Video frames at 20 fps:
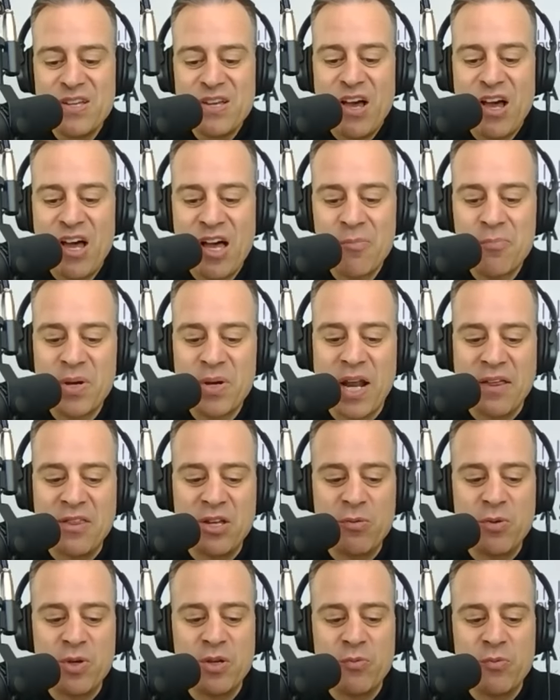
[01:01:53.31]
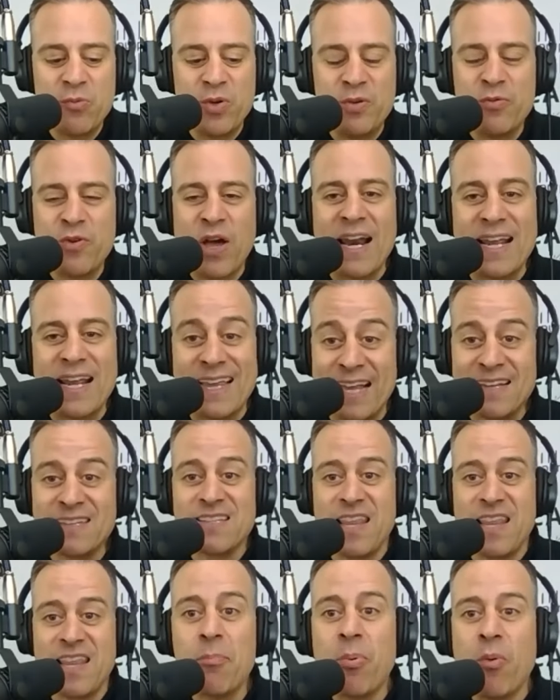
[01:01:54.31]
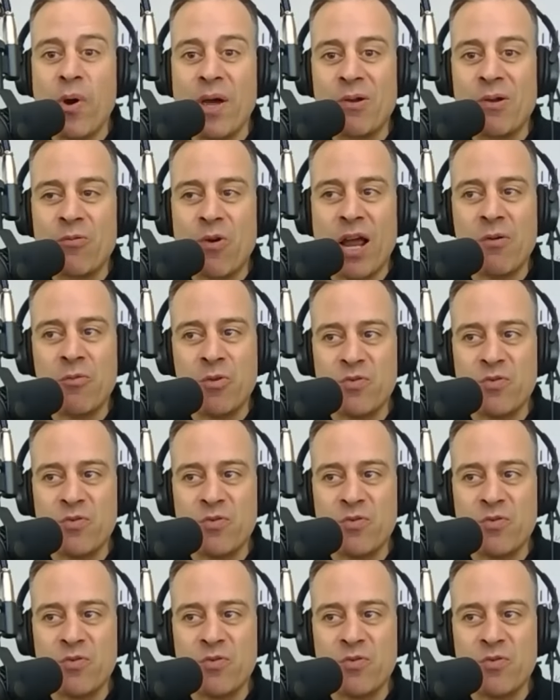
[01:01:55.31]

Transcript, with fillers: Uh, but I think we we've got to get to that point, right?